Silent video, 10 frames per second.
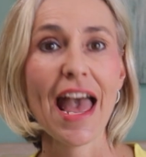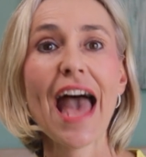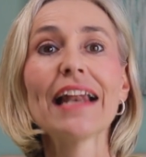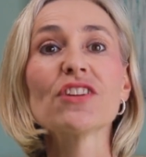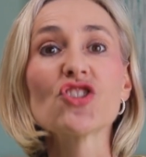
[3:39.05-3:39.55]

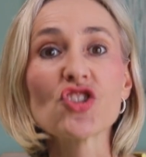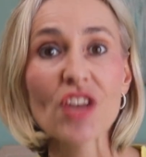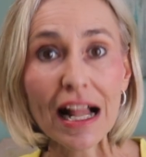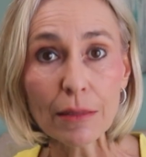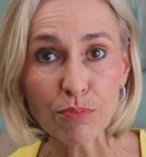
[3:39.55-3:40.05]
and it
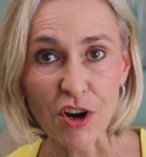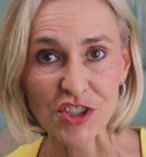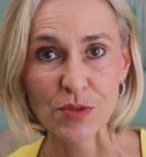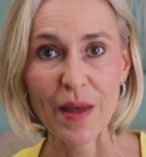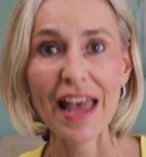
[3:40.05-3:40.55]
shall
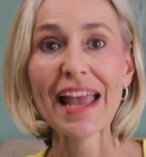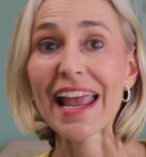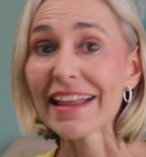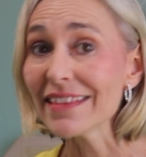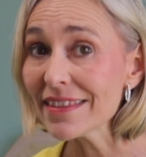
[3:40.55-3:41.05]
prosper
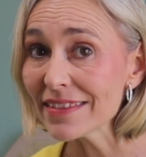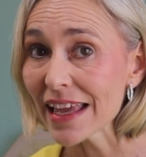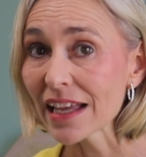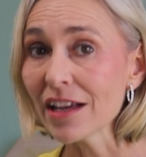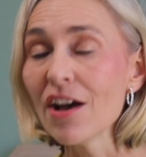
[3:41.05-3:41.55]
in the
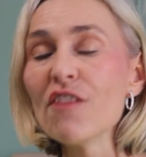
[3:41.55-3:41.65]
thing